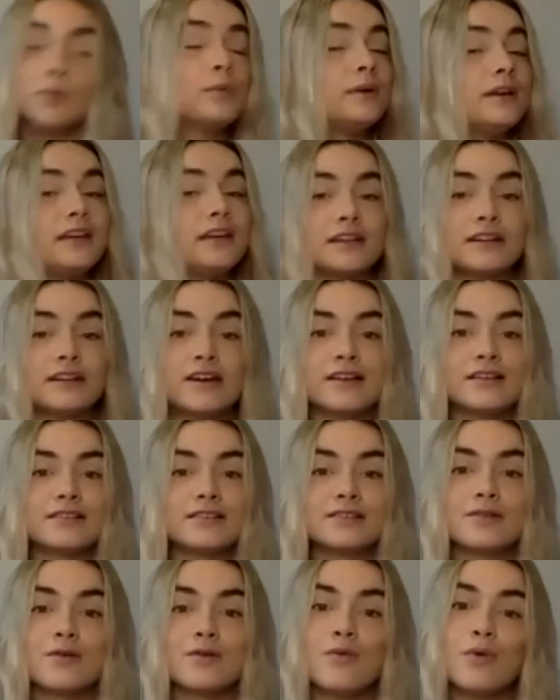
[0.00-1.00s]

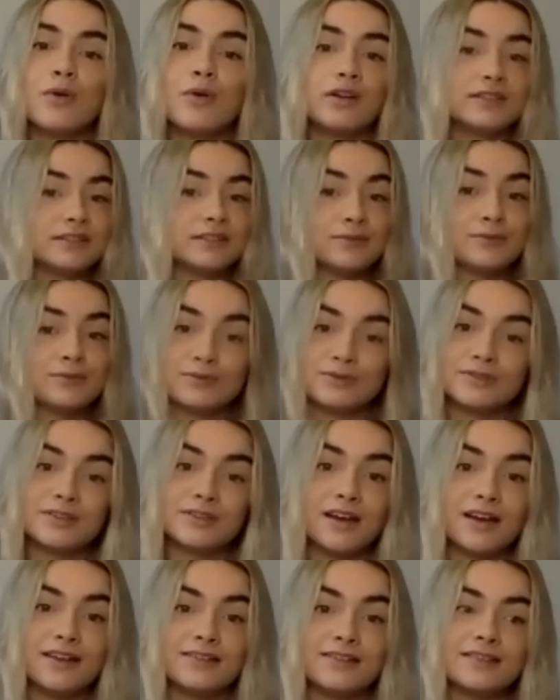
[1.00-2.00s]
weakness, all are typical signs.